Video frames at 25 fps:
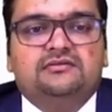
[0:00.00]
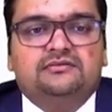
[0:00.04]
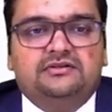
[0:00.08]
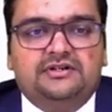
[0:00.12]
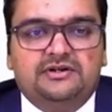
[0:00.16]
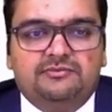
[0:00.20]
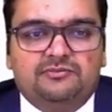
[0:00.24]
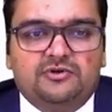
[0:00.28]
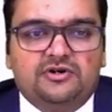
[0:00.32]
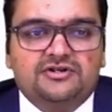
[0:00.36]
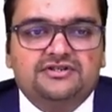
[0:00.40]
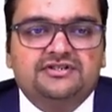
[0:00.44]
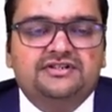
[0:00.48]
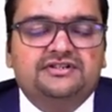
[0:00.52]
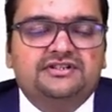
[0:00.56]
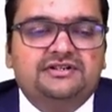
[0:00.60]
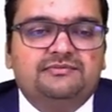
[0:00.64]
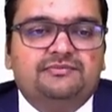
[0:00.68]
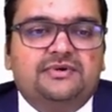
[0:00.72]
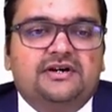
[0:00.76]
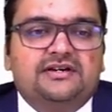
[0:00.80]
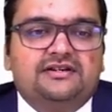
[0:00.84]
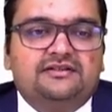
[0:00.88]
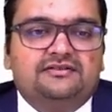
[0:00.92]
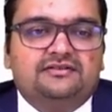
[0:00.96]
depository
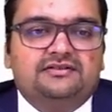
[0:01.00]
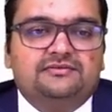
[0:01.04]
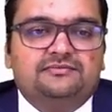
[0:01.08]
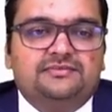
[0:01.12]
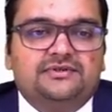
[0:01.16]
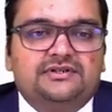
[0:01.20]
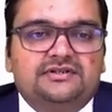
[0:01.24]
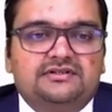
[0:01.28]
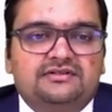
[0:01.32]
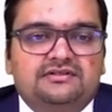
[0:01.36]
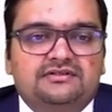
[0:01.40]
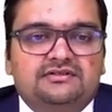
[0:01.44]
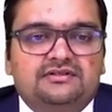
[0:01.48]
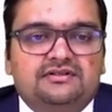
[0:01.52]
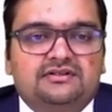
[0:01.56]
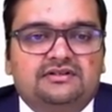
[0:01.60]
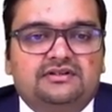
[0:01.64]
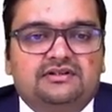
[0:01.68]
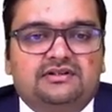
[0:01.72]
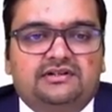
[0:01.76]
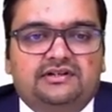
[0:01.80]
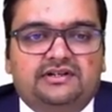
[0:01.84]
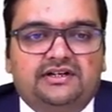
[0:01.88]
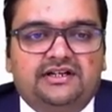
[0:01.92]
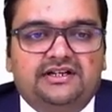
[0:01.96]
participants,
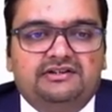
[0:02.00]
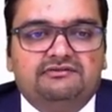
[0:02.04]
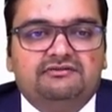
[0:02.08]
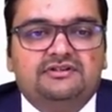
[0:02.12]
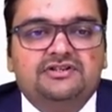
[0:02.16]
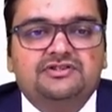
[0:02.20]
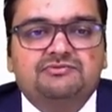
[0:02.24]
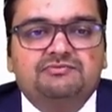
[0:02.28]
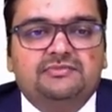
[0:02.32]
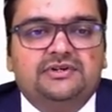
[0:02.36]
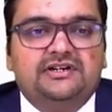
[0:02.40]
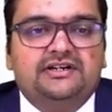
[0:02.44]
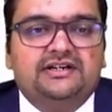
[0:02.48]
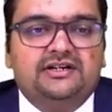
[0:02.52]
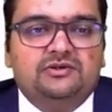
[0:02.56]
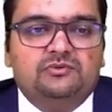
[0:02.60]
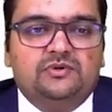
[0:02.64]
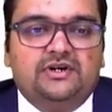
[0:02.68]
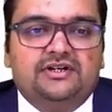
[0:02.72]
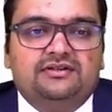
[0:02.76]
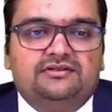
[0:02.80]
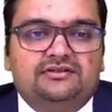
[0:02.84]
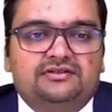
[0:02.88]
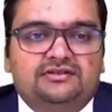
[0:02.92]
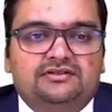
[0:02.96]
investment
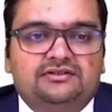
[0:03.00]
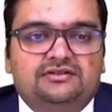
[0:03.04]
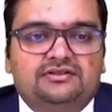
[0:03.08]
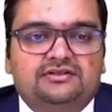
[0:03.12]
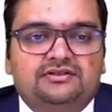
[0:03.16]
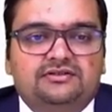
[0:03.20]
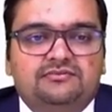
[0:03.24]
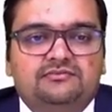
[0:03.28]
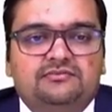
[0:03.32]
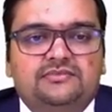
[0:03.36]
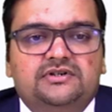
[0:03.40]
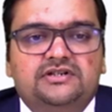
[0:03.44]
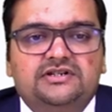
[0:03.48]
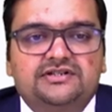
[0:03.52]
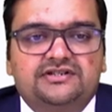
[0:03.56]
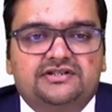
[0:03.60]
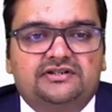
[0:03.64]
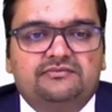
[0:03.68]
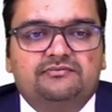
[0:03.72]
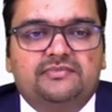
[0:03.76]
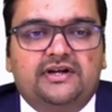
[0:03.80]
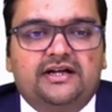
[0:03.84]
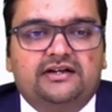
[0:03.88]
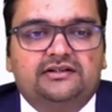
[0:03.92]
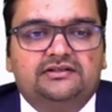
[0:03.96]
advisors,
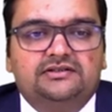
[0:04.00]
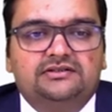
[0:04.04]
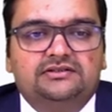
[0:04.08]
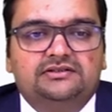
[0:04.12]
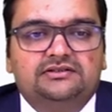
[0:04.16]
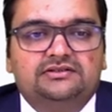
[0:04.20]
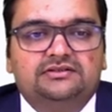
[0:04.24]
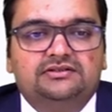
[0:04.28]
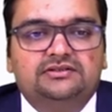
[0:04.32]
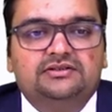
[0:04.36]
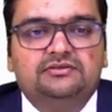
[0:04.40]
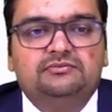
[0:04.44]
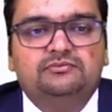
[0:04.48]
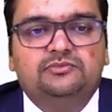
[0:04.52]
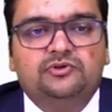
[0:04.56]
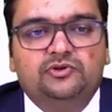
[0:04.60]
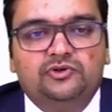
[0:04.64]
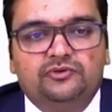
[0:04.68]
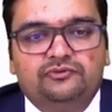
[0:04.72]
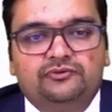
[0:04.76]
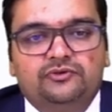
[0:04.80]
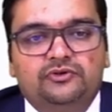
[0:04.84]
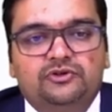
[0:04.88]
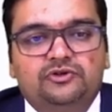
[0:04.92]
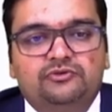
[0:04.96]
merchant bankers,
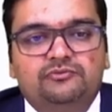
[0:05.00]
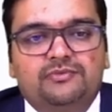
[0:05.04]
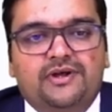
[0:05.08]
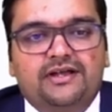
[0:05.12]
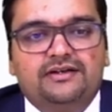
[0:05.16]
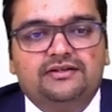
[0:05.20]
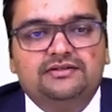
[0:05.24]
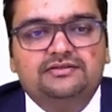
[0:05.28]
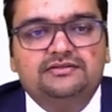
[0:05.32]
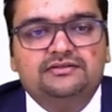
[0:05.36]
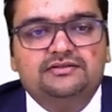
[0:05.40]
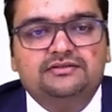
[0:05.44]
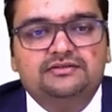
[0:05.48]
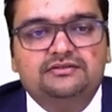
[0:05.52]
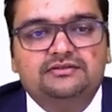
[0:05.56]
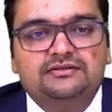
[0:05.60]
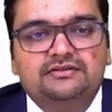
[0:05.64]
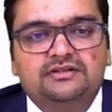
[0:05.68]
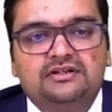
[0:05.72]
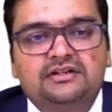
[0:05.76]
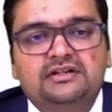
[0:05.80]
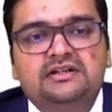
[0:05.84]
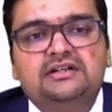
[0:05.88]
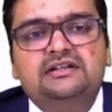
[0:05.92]
portfolio managers.